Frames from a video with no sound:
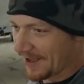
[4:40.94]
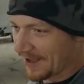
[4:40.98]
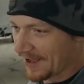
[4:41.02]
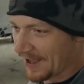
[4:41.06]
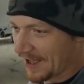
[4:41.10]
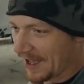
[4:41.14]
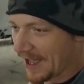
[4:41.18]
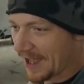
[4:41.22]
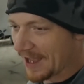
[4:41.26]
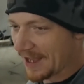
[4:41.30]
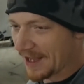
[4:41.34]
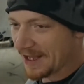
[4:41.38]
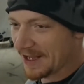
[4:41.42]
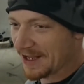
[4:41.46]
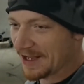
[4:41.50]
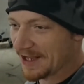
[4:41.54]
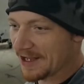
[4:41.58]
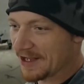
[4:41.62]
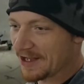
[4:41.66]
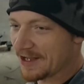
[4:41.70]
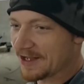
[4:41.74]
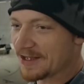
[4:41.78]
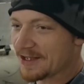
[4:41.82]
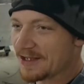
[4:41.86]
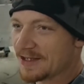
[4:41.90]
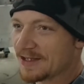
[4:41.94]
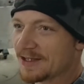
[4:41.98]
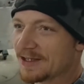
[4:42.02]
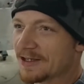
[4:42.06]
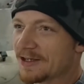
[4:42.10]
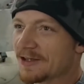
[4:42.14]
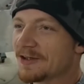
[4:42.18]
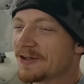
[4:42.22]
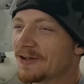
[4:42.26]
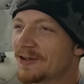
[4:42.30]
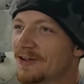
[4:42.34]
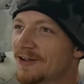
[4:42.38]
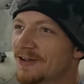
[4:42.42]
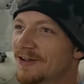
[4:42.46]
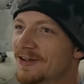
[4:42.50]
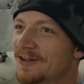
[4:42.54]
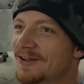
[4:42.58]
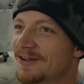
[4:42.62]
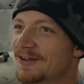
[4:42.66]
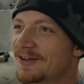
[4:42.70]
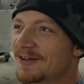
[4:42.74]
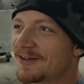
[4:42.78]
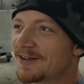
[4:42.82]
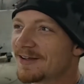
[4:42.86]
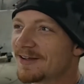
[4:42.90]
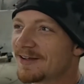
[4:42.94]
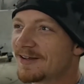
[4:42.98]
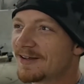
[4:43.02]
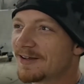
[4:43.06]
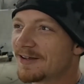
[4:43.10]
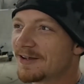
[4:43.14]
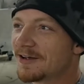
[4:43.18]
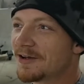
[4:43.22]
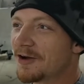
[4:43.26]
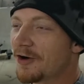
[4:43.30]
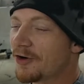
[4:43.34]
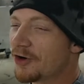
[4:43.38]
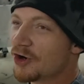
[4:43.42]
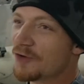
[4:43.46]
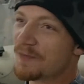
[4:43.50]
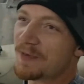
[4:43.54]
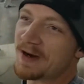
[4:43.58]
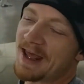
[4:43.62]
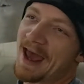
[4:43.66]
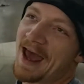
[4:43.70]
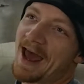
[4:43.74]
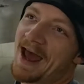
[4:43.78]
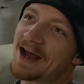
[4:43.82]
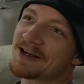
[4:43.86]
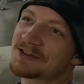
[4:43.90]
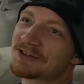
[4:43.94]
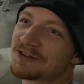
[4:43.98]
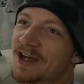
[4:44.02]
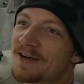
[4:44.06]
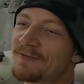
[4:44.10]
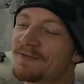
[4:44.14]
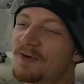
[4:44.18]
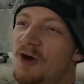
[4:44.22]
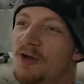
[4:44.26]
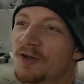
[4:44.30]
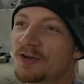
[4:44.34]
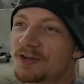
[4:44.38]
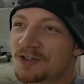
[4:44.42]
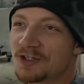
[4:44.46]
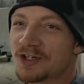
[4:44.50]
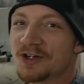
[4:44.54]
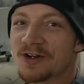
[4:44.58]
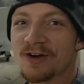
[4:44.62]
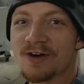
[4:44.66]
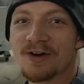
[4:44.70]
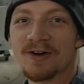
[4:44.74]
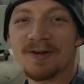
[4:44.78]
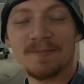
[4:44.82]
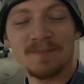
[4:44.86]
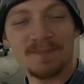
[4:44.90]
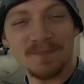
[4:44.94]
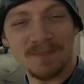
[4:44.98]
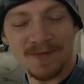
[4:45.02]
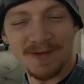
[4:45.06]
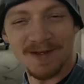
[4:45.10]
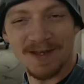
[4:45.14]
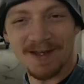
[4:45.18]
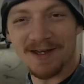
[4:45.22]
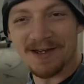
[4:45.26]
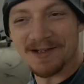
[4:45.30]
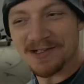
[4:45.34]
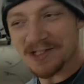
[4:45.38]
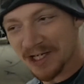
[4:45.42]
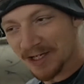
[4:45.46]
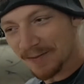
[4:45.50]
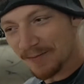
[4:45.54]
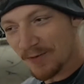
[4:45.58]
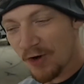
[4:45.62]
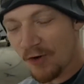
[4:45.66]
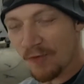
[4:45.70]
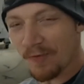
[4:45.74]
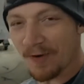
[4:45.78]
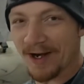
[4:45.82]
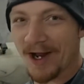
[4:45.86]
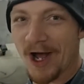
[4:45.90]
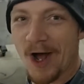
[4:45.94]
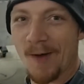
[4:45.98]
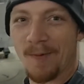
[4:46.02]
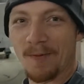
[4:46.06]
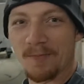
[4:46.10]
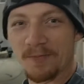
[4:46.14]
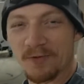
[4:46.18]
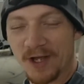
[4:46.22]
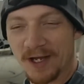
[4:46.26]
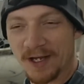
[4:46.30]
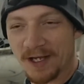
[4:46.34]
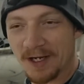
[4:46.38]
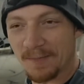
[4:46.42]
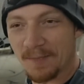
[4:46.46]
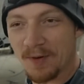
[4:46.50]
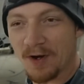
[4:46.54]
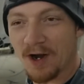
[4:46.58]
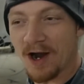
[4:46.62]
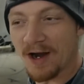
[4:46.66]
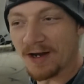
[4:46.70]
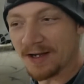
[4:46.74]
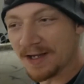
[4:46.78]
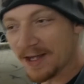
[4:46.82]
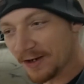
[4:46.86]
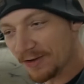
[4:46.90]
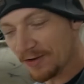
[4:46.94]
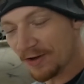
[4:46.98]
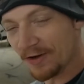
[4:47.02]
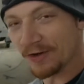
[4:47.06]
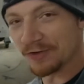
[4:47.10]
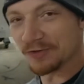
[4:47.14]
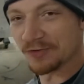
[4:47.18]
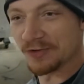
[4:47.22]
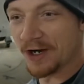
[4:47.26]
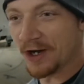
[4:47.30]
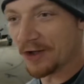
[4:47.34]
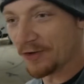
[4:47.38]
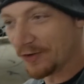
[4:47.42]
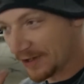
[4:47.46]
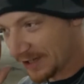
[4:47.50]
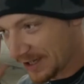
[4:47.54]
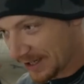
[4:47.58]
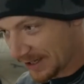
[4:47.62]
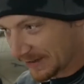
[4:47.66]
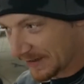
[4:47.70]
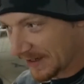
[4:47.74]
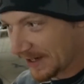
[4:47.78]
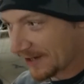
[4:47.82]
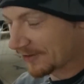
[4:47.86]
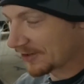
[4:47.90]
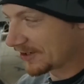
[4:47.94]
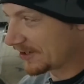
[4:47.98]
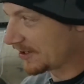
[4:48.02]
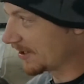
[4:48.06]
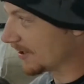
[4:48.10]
well, nobody asked, I volunteered to come over and help them take it apart, get it on a trailer and get it out of